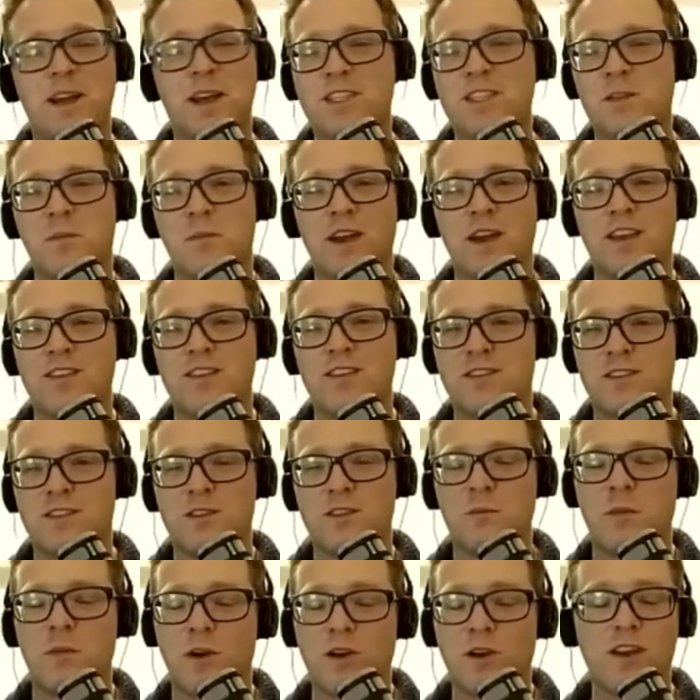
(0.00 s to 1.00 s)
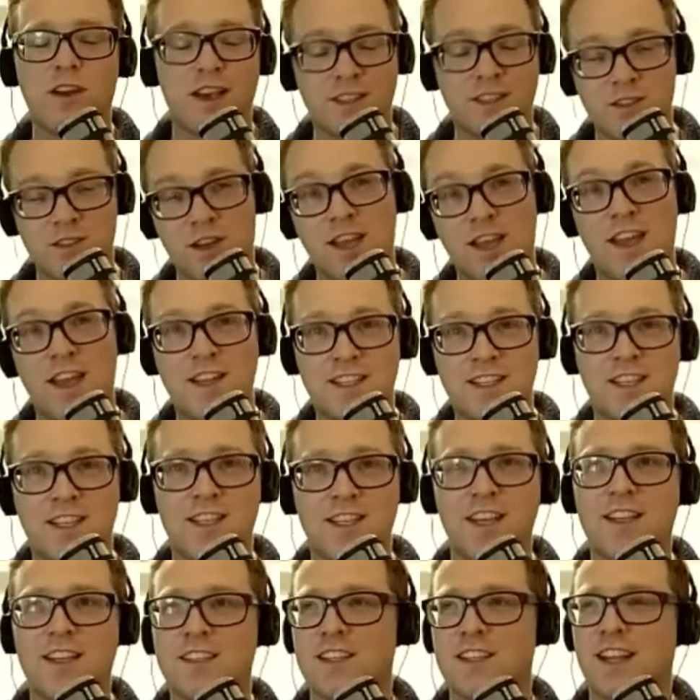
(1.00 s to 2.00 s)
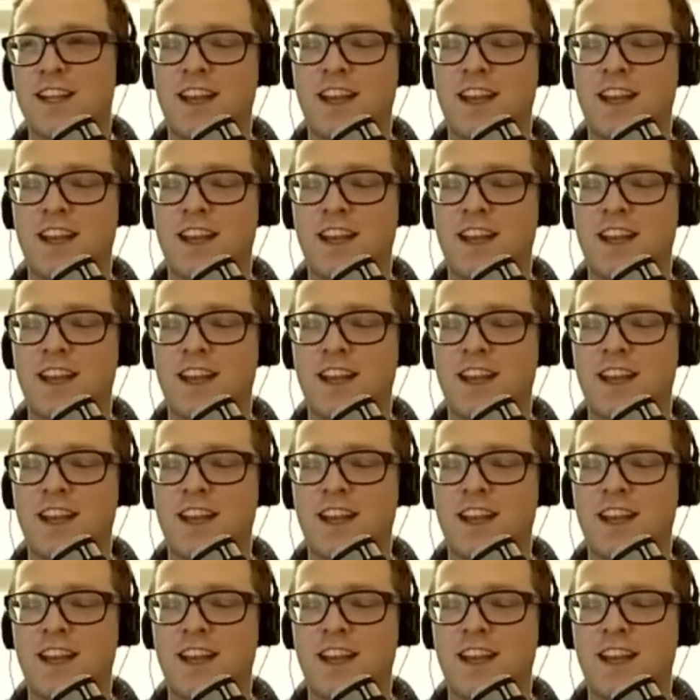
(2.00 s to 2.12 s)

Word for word: back to my the podcast I edited yesterday.